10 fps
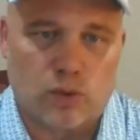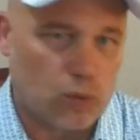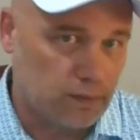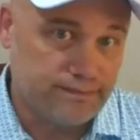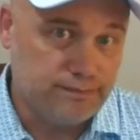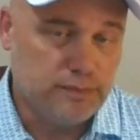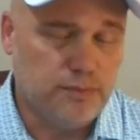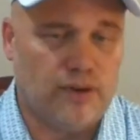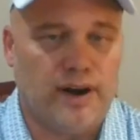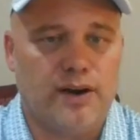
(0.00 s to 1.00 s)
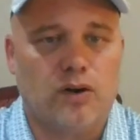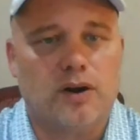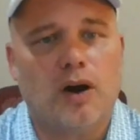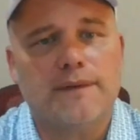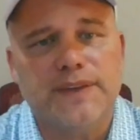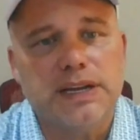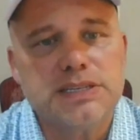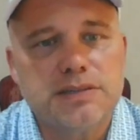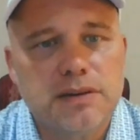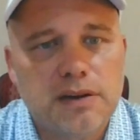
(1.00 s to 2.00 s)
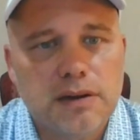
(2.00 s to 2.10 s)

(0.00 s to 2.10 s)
or player on offense